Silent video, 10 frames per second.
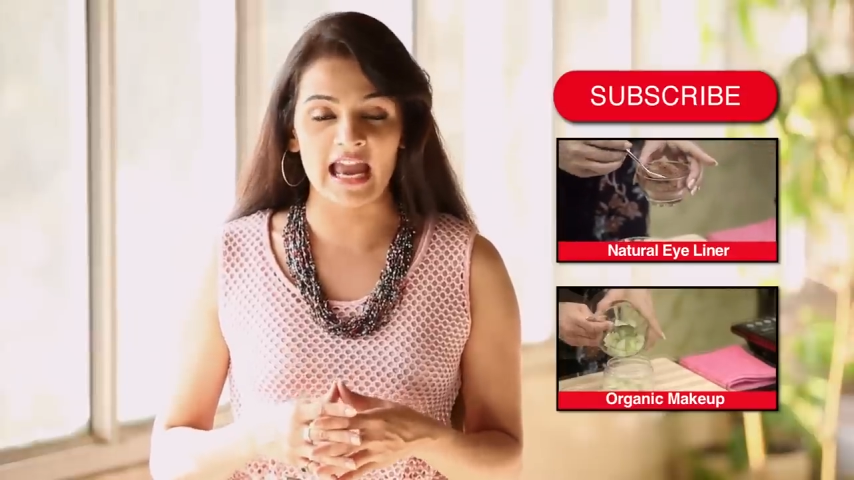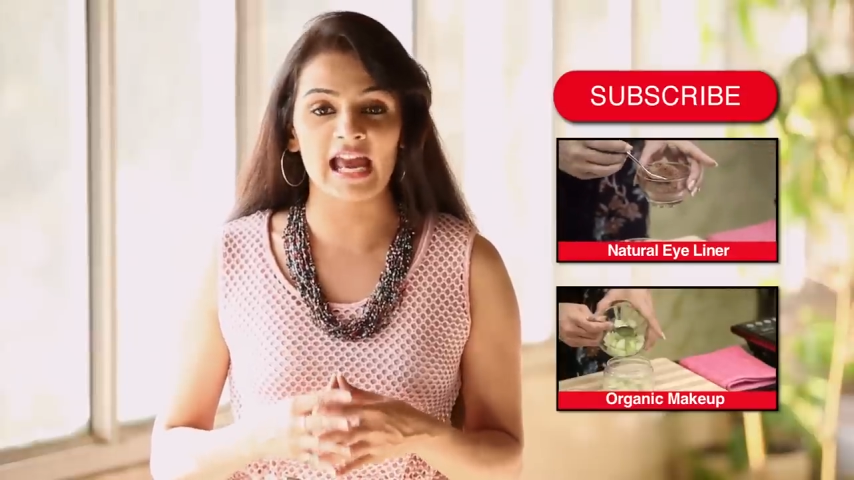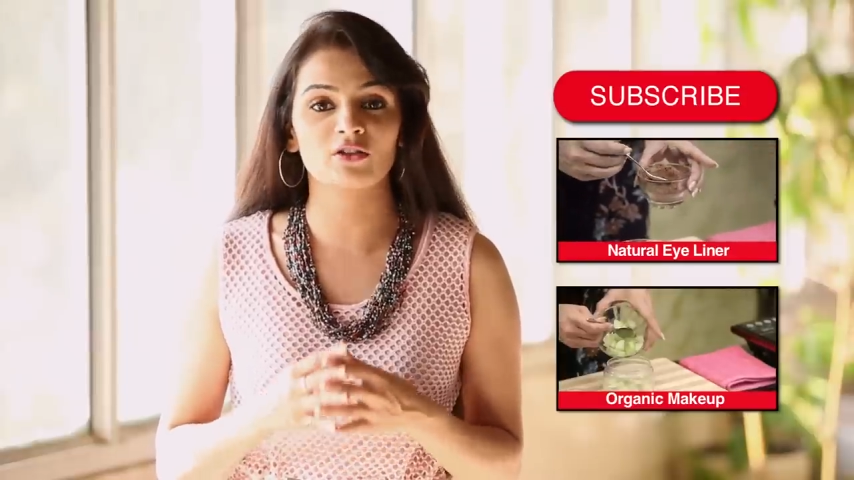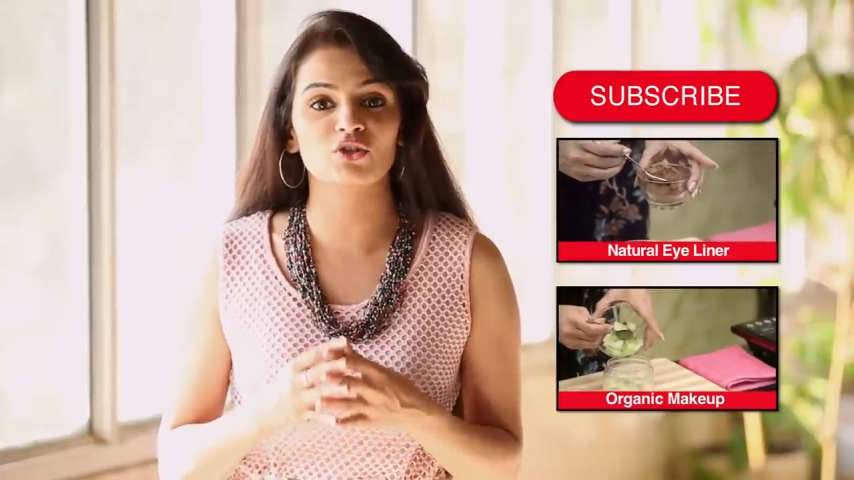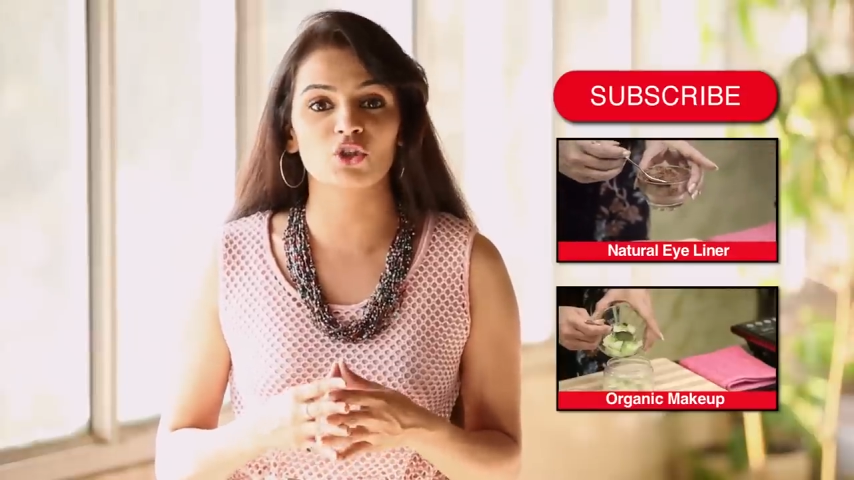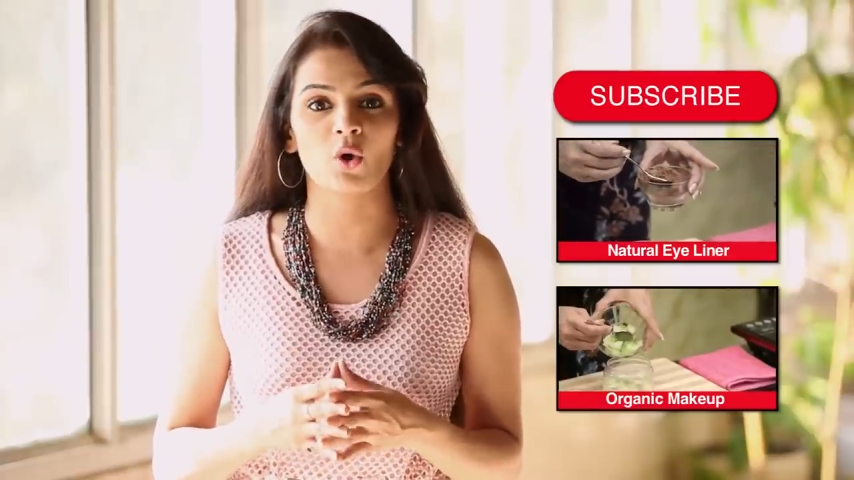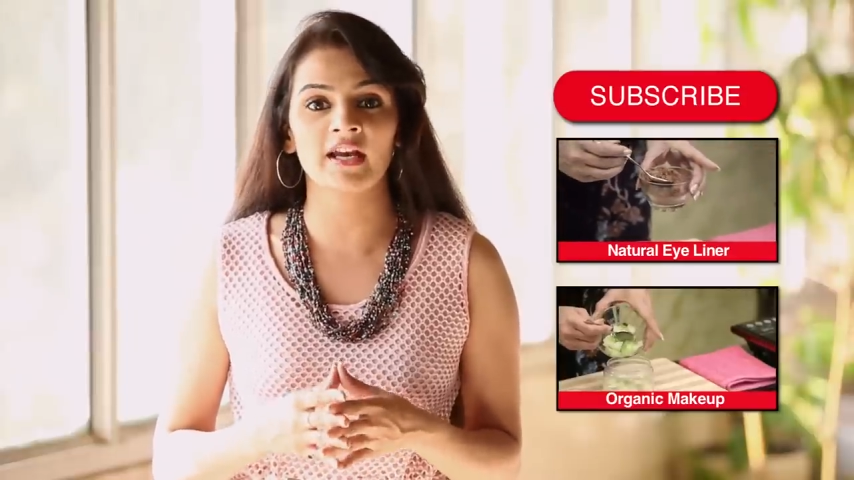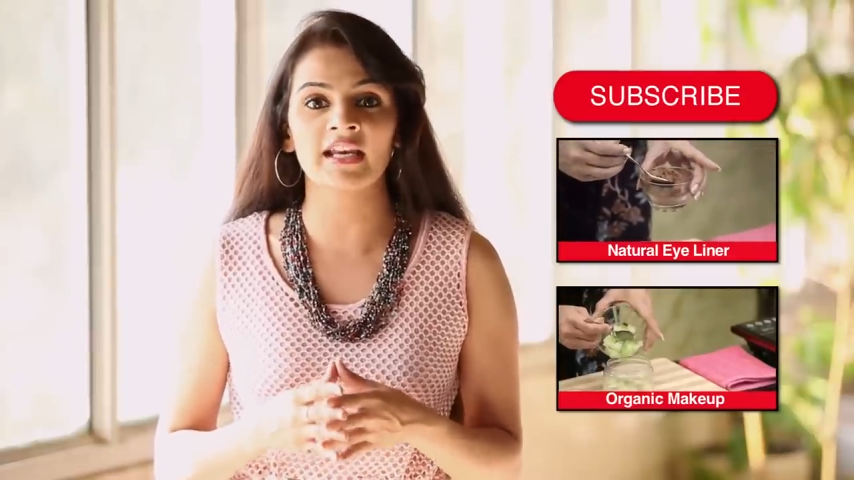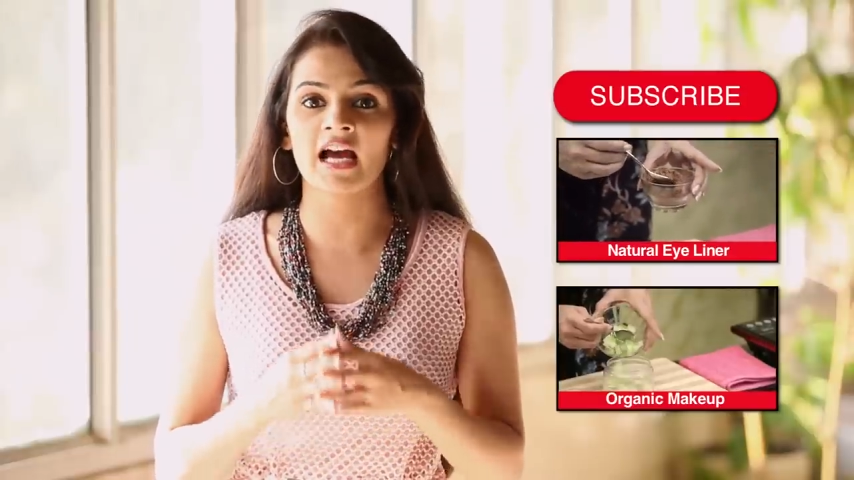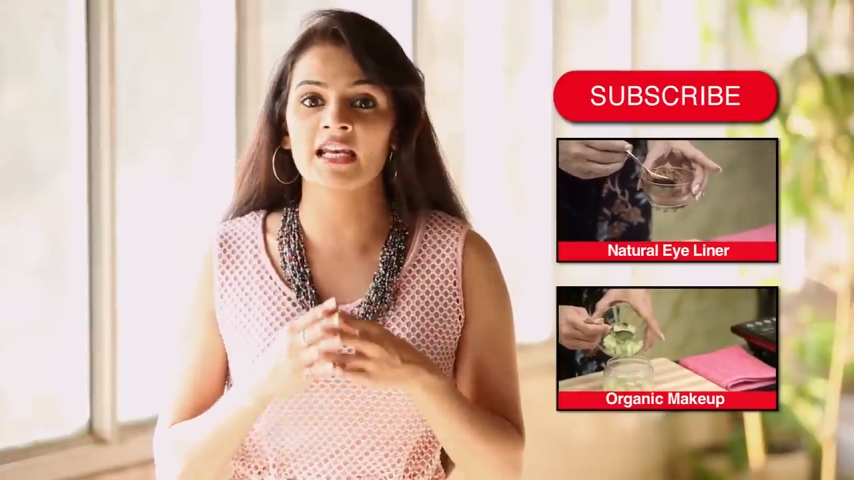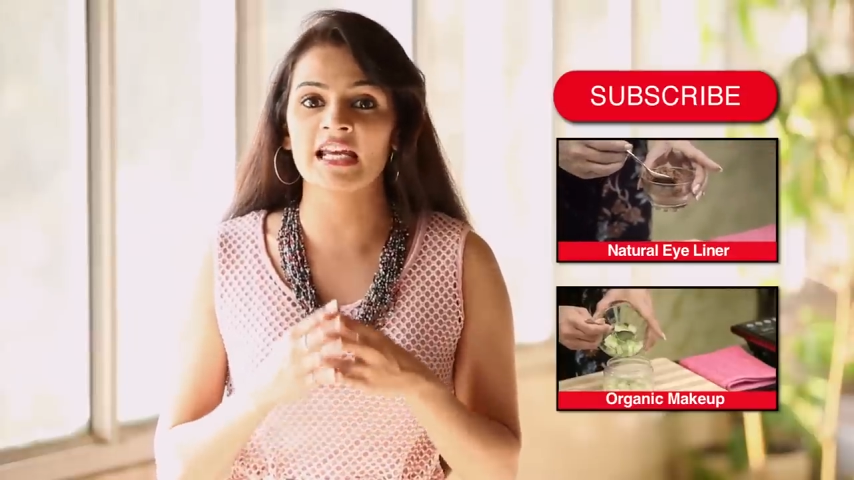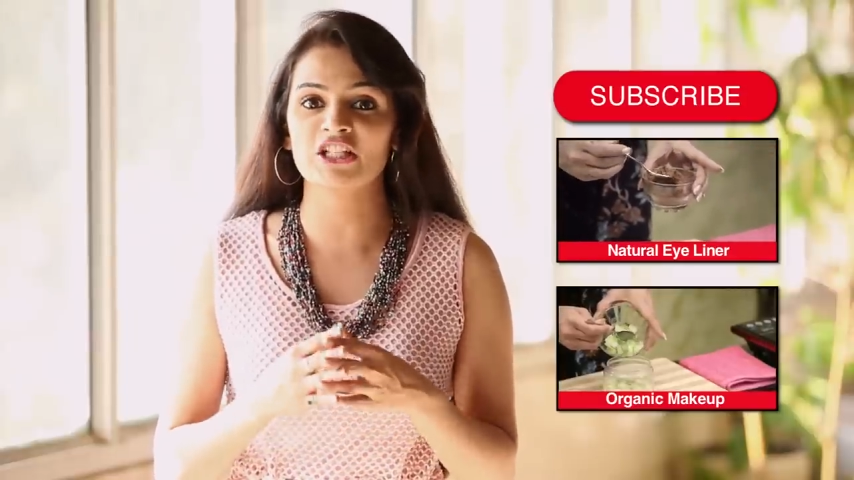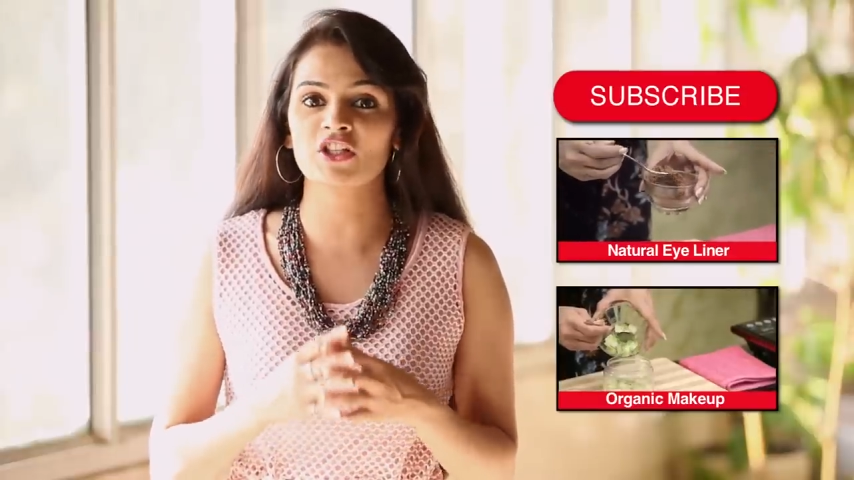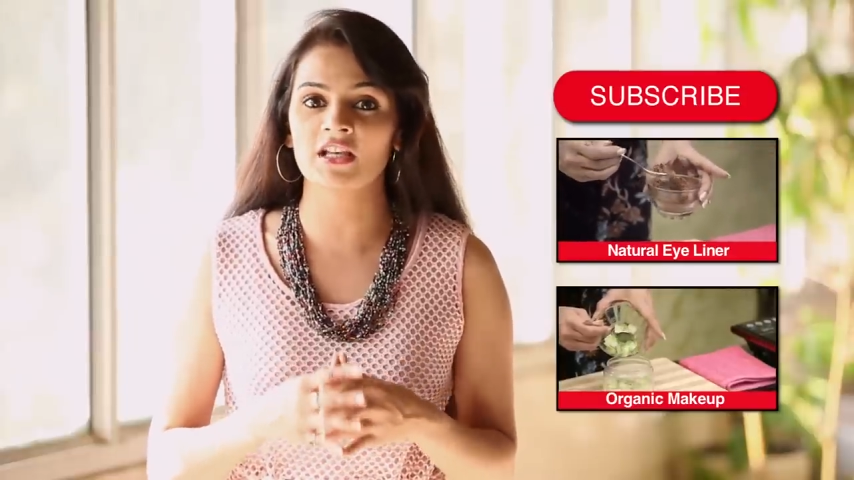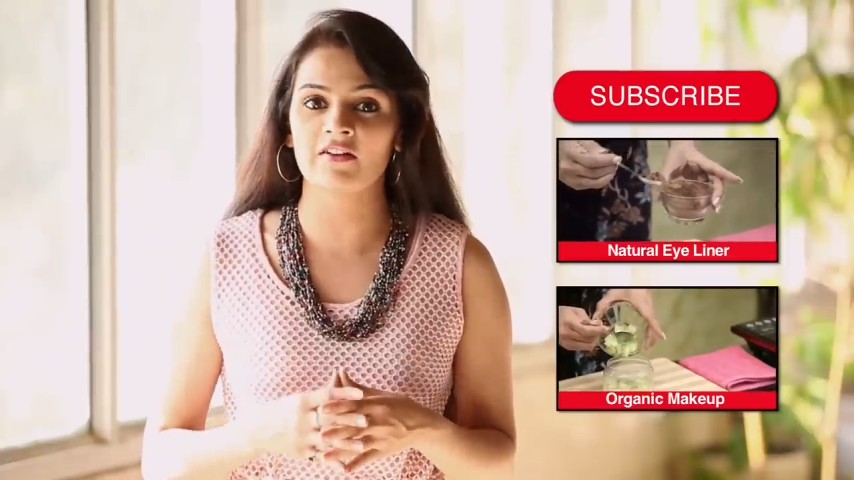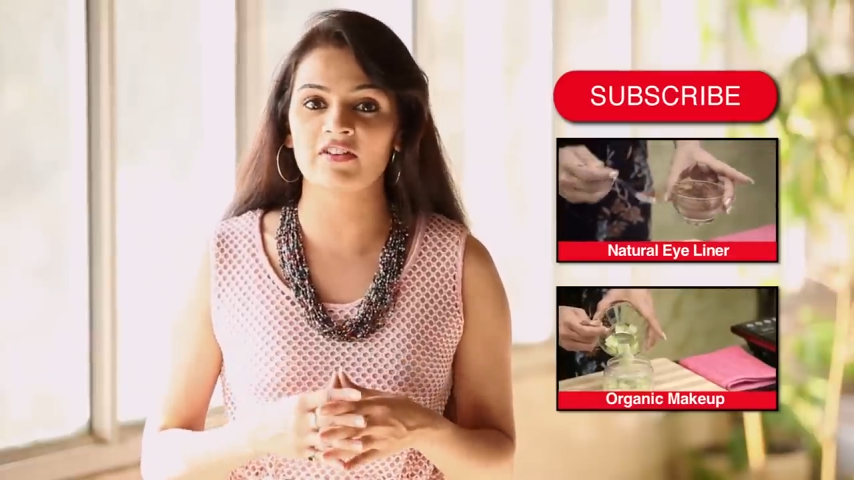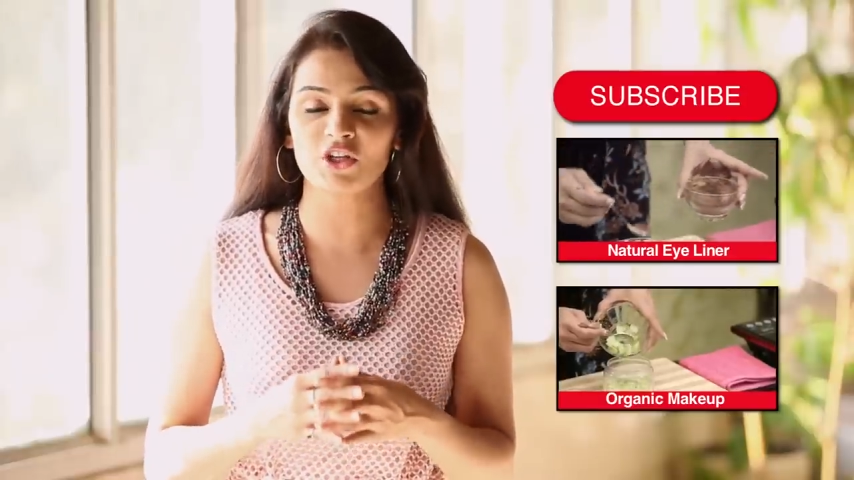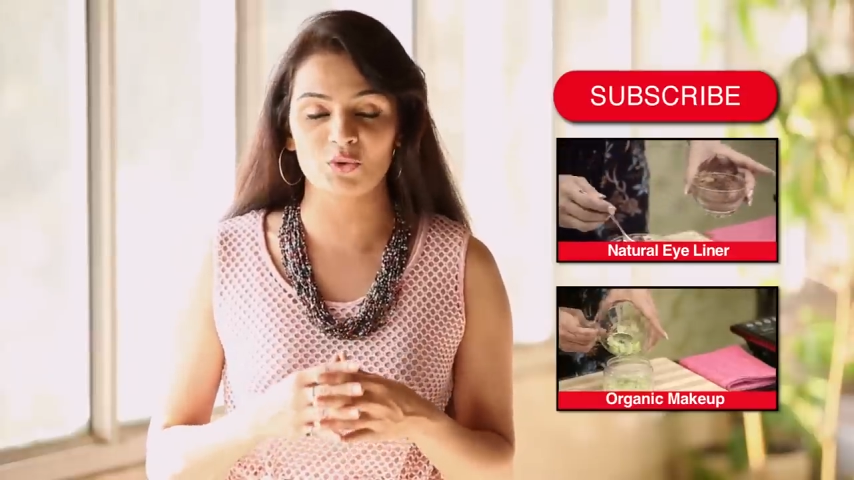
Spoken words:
and to join our nature-loving